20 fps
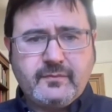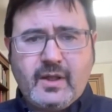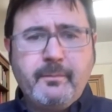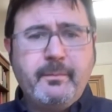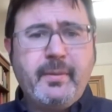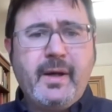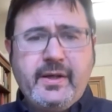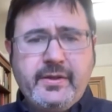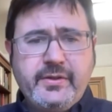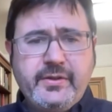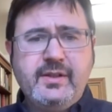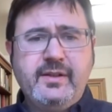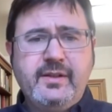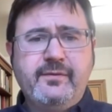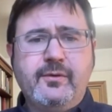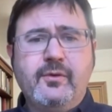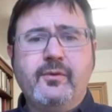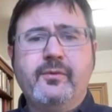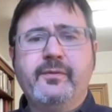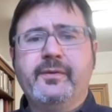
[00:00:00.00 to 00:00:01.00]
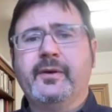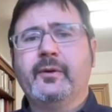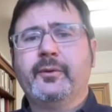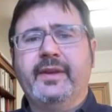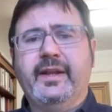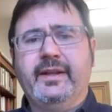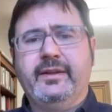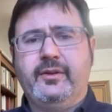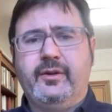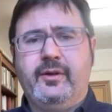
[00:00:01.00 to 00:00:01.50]
partially fulfilled
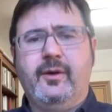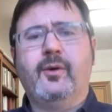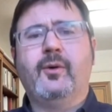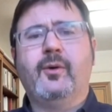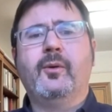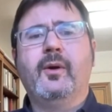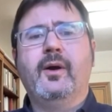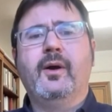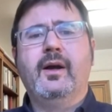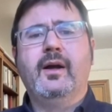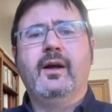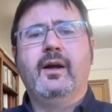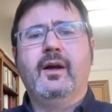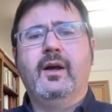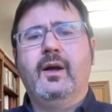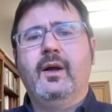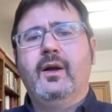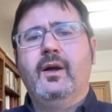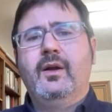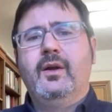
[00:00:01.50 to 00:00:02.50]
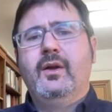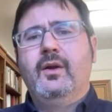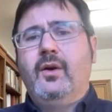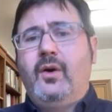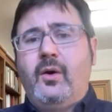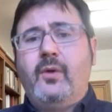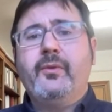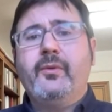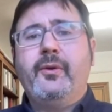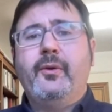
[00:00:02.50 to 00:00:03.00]
that role.
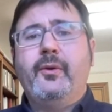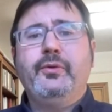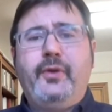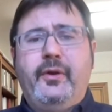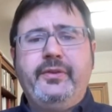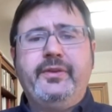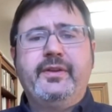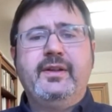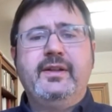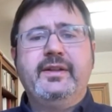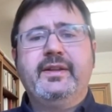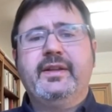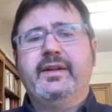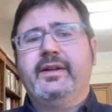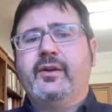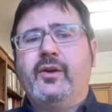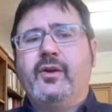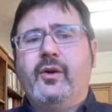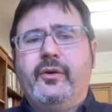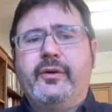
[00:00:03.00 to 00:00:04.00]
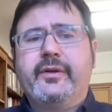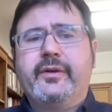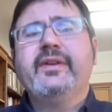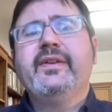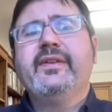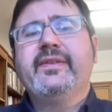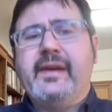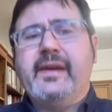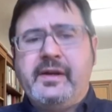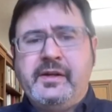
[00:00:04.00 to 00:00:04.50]
Although not a literary
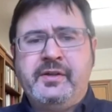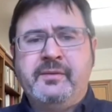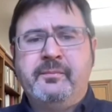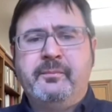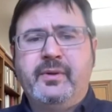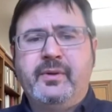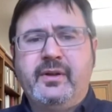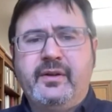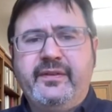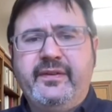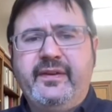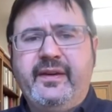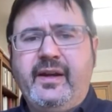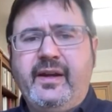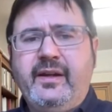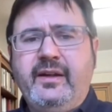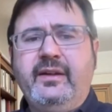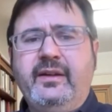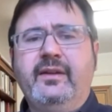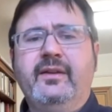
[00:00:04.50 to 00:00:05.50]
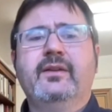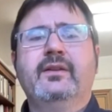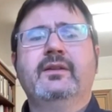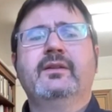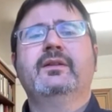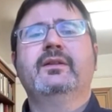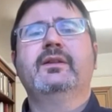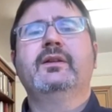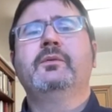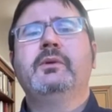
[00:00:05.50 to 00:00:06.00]
organization per se,
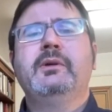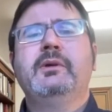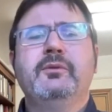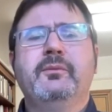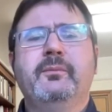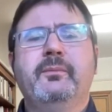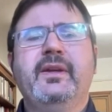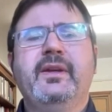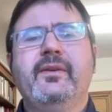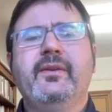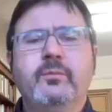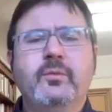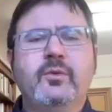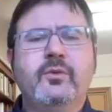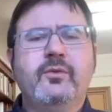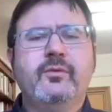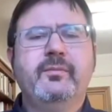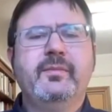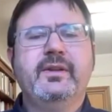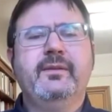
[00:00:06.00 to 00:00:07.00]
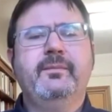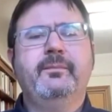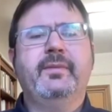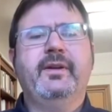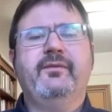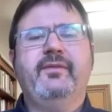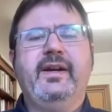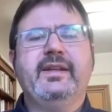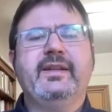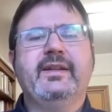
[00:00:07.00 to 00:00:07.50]
the World Peace Movement
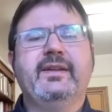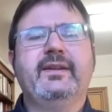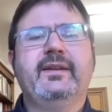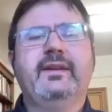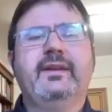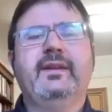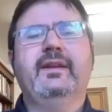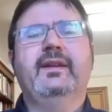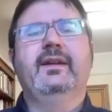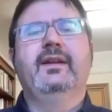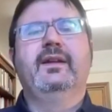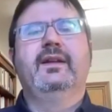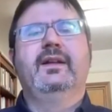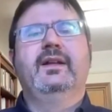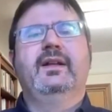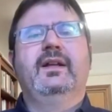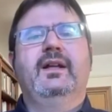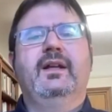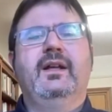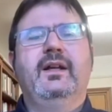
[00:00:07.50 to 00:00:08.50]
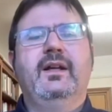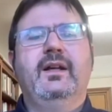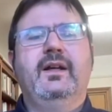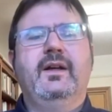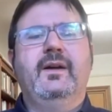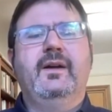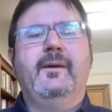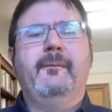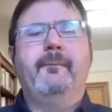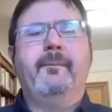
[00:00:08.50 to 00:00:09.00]
provided
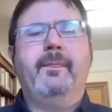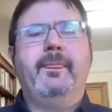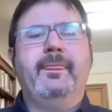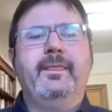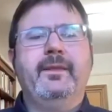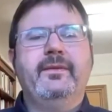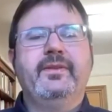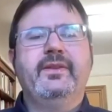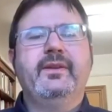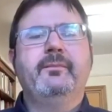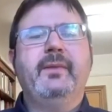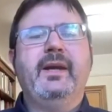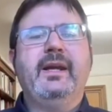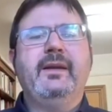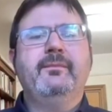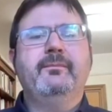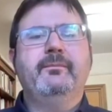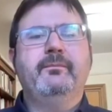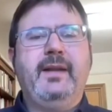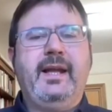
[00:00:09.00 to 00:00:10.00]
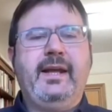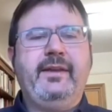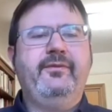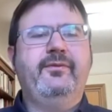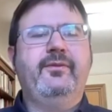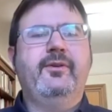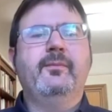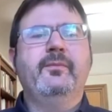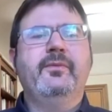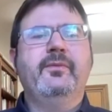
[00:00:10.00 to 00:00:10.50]
the main
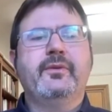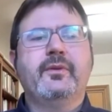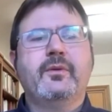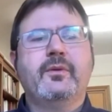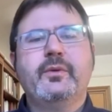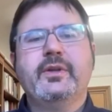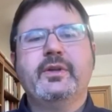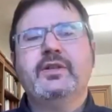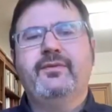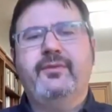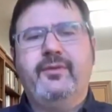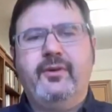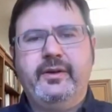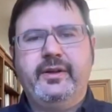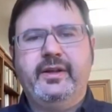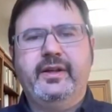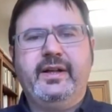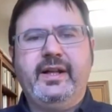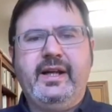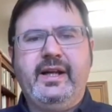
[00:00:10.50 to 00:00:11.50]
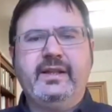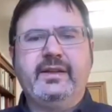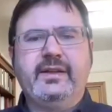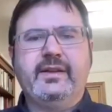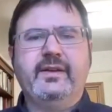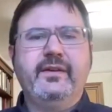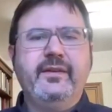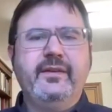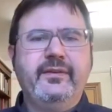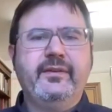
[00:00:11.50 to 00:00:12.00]
platform through which foreign
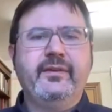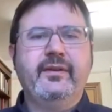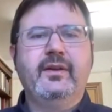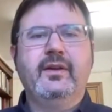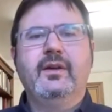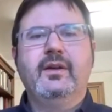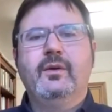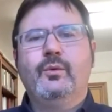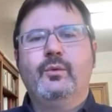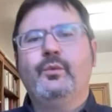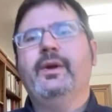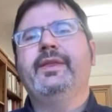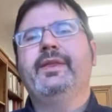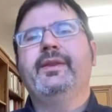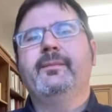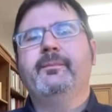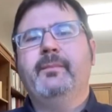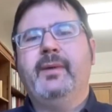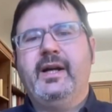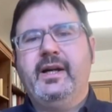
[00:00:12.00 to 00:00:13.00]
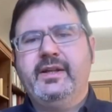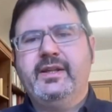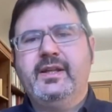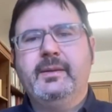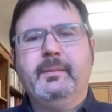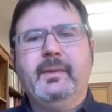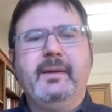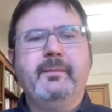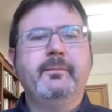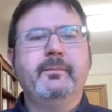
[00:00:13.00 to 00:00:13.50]
writers, whether party
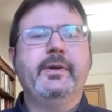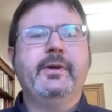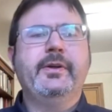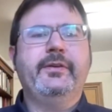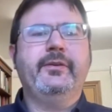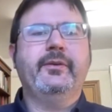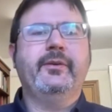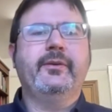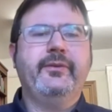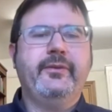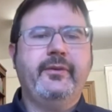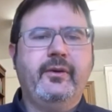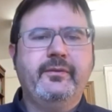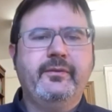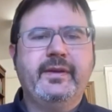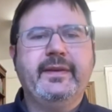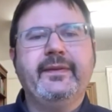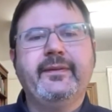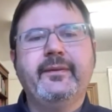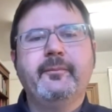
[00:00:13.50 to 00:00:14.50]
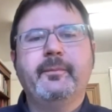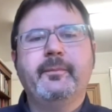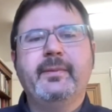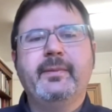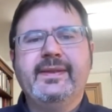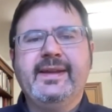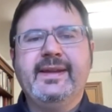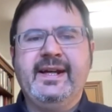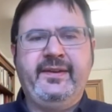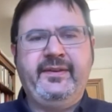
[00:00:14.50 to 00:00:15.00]
members or Soviet
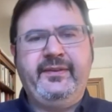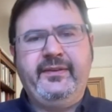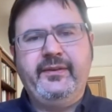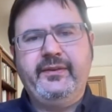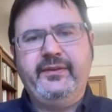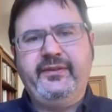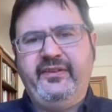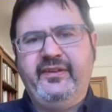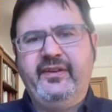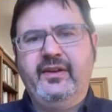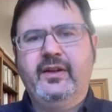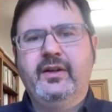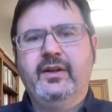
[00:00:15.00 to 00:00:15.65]
sympathizers,